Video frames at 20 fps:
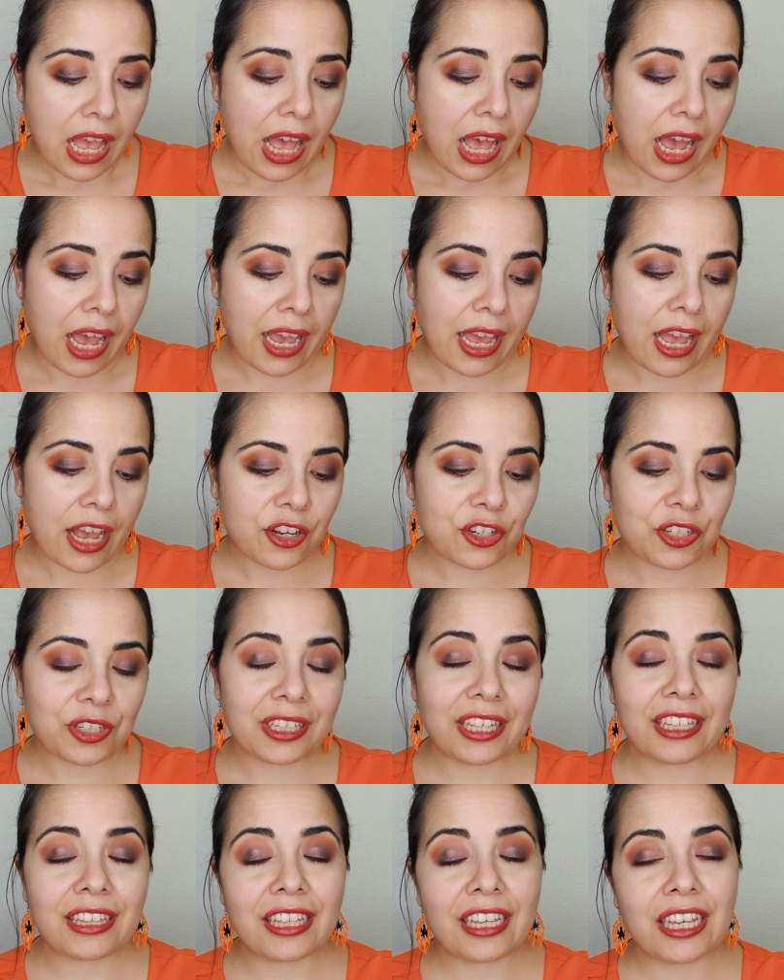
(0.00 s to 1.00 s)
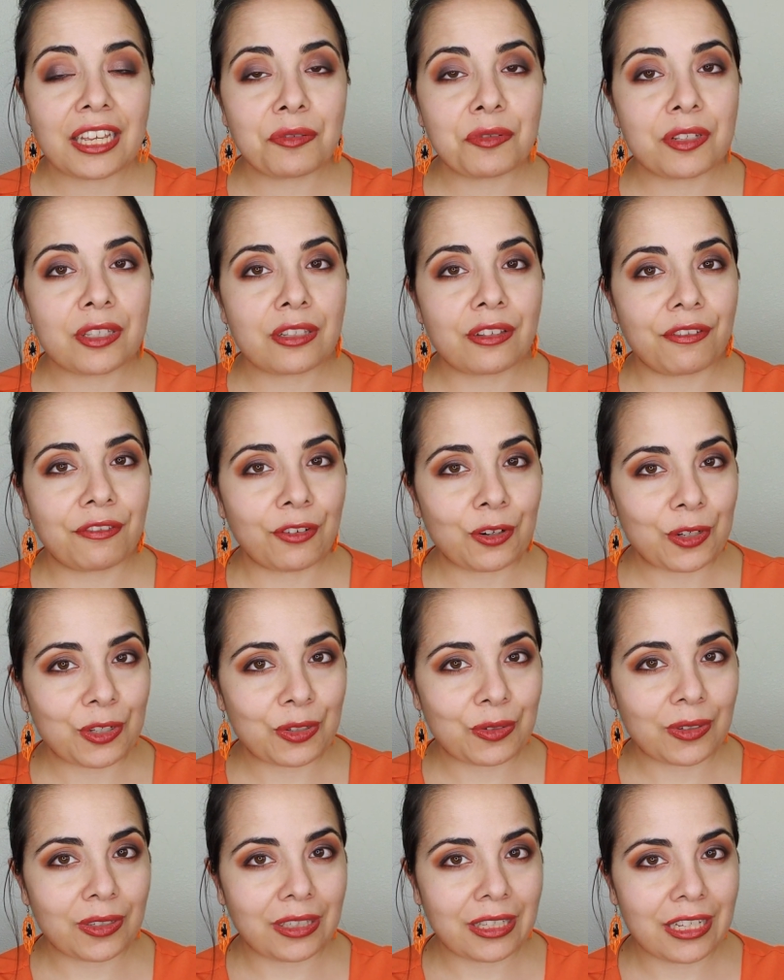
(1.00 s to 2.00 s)
I actually think it was the first
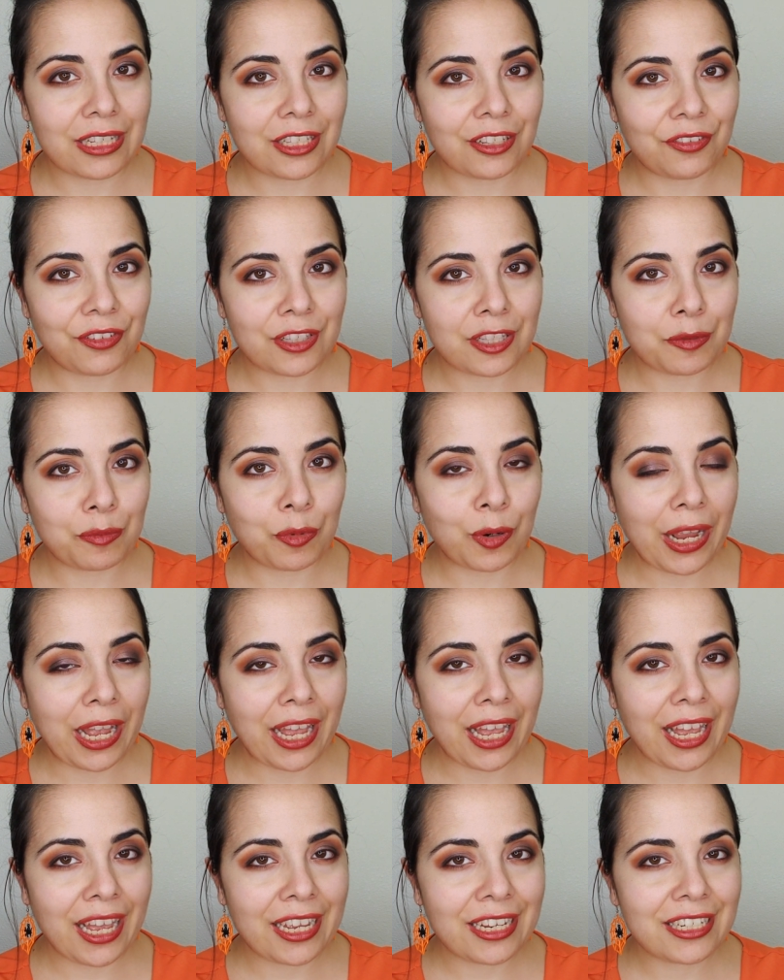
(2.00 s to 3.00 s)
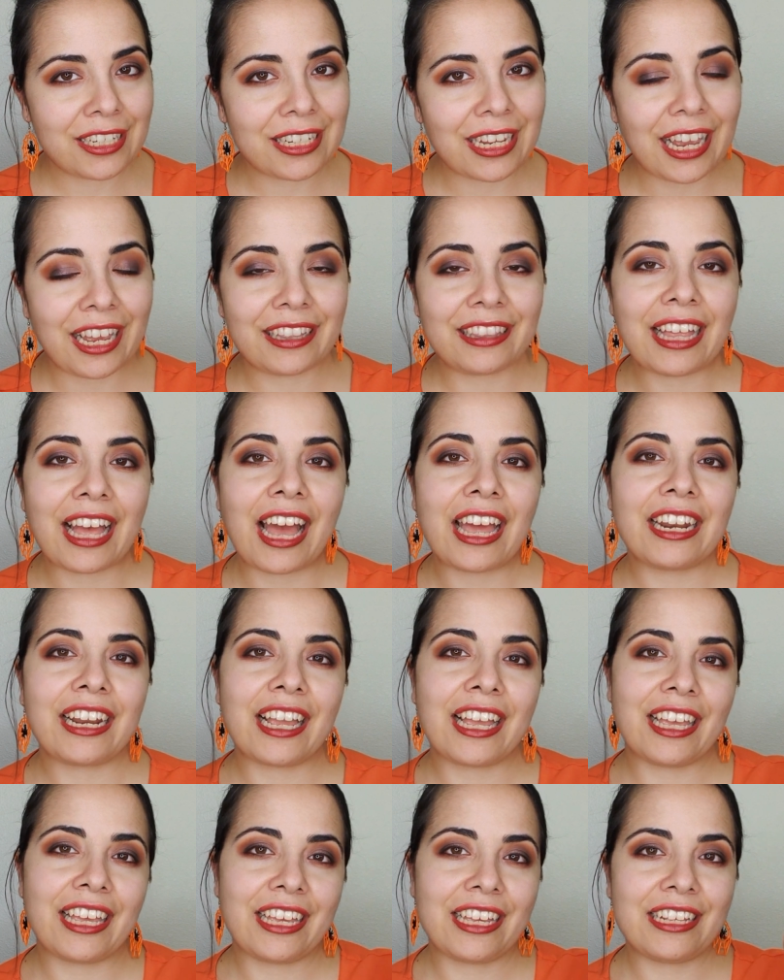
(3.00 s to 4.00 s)
release of its brand, and that
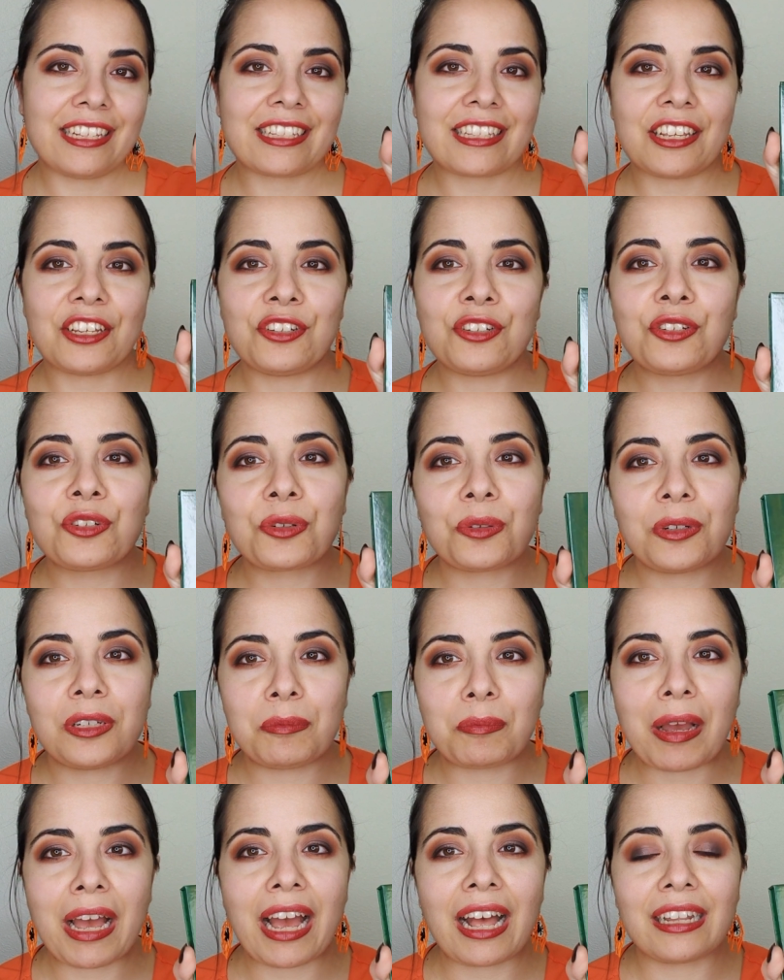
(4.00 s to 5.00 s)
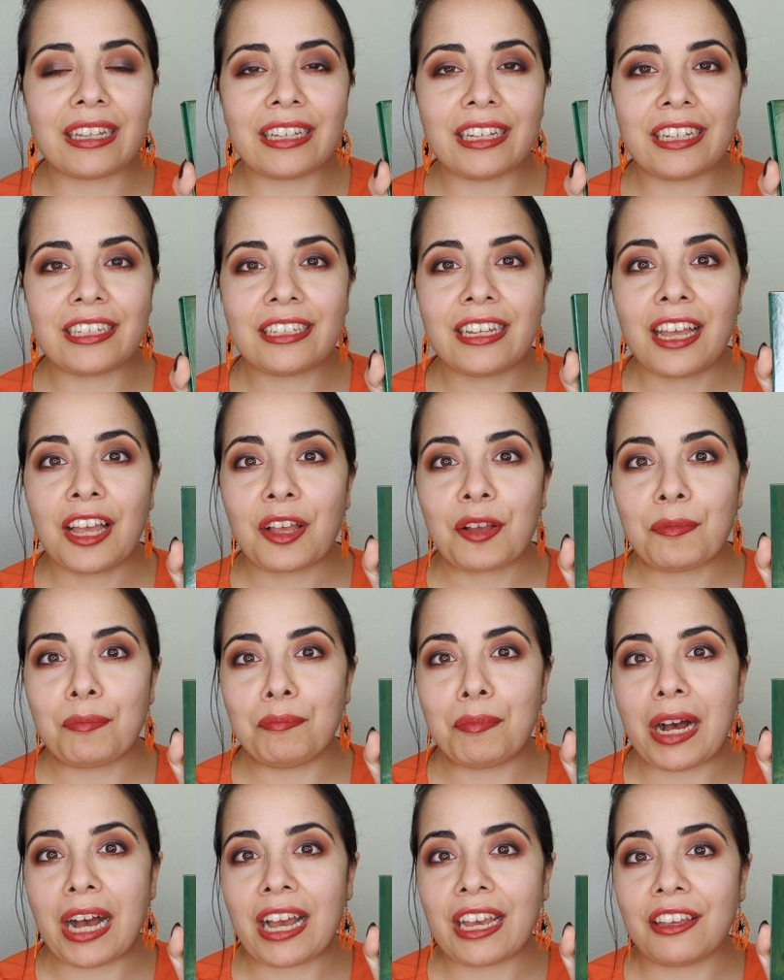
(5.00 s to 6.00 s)
is Druid palette
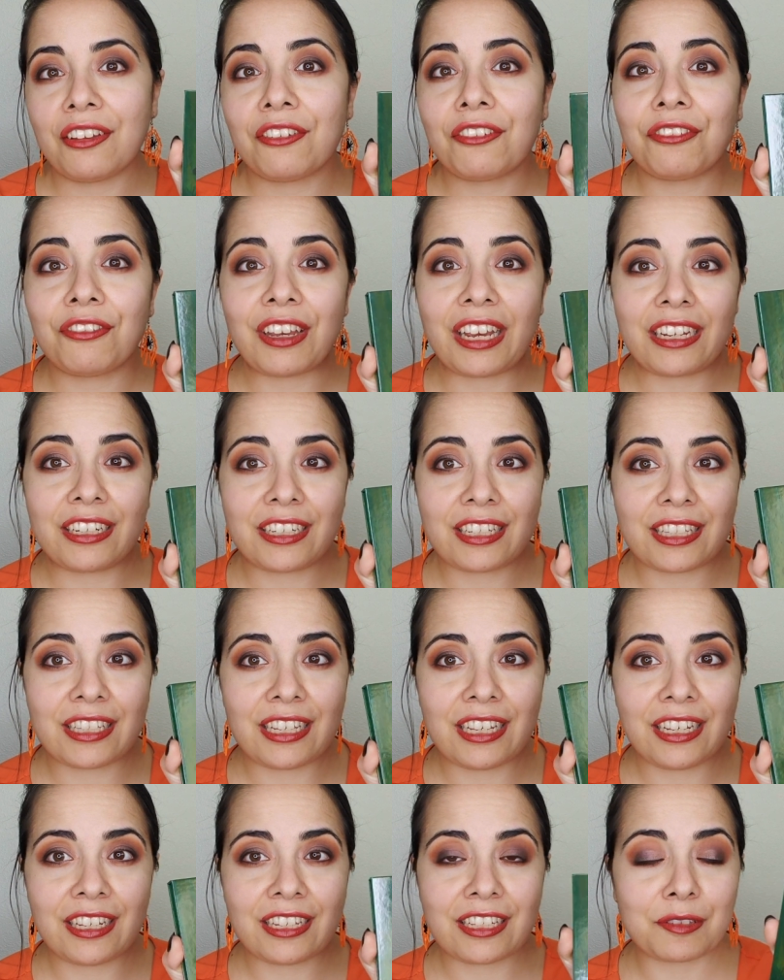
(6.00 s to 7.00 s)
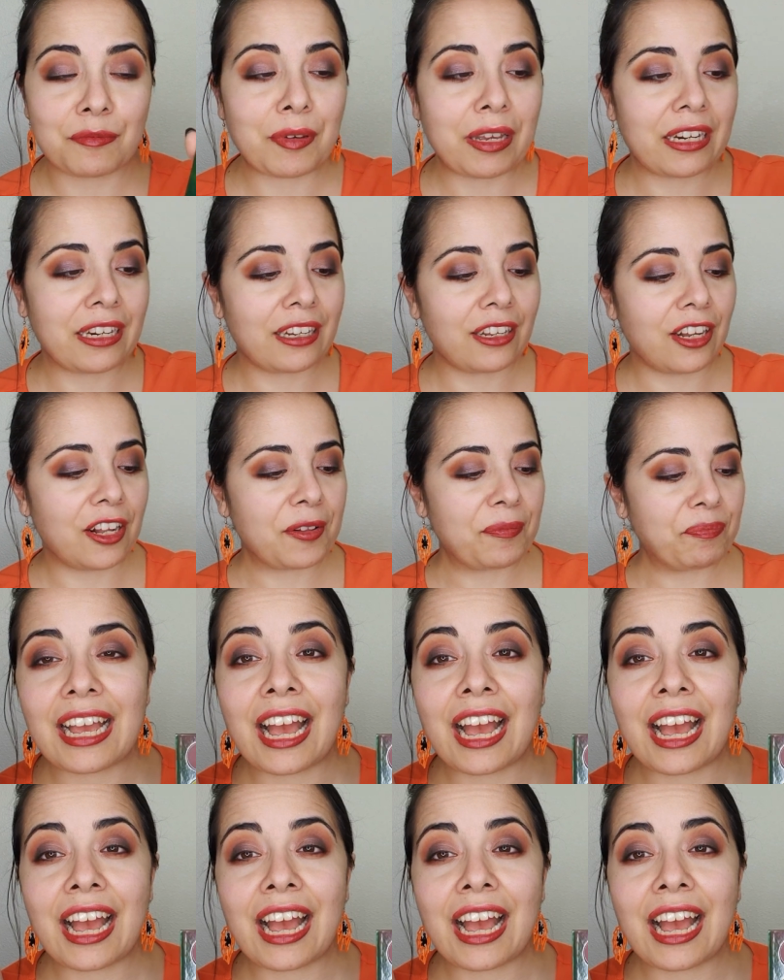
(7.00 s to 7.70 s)
by Fantasy Cosmetica.